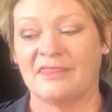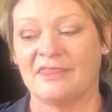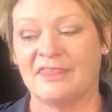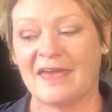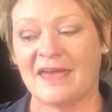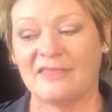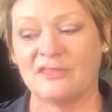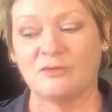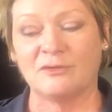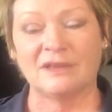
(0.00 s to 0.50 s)

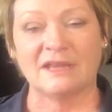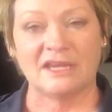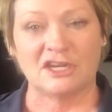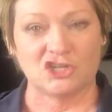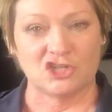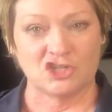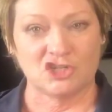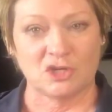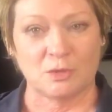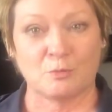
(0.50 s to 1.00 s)
then the
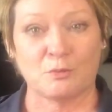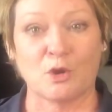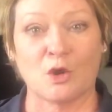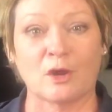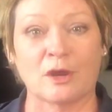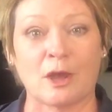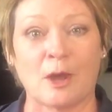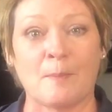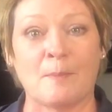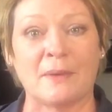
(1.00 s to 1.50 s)
relationship
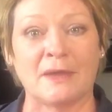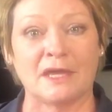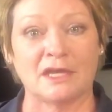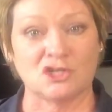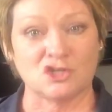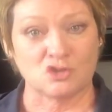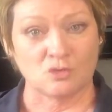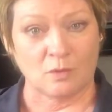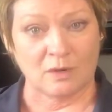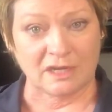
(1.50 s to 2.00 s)
broke up
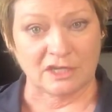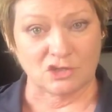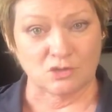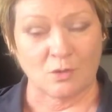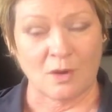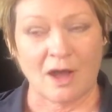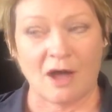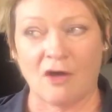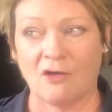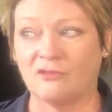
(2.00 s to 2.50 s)
in
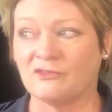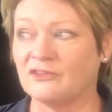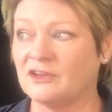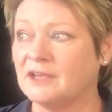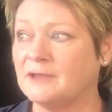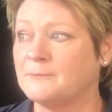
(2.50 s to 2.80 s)
2012.